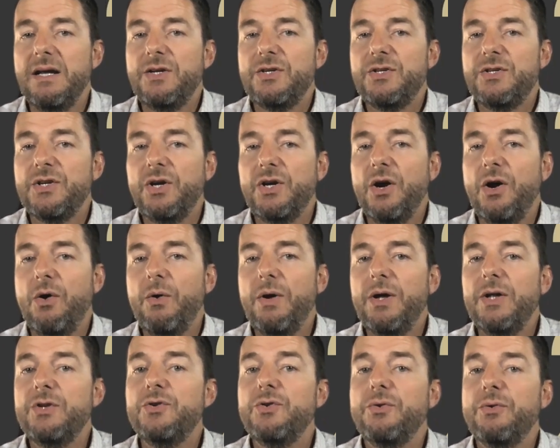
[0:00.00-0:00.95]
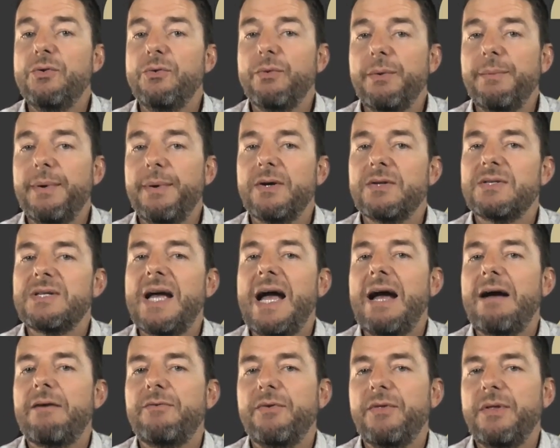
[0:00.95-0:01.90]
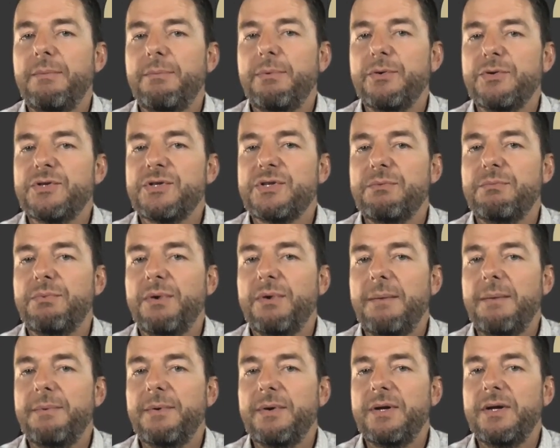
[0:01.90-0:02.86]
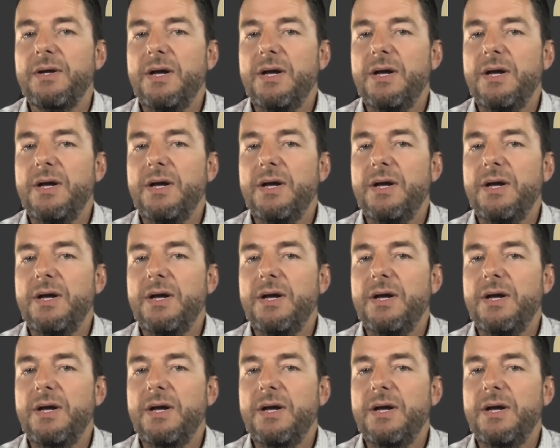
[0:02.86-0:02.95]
to go and do the repairs after they purchase the property.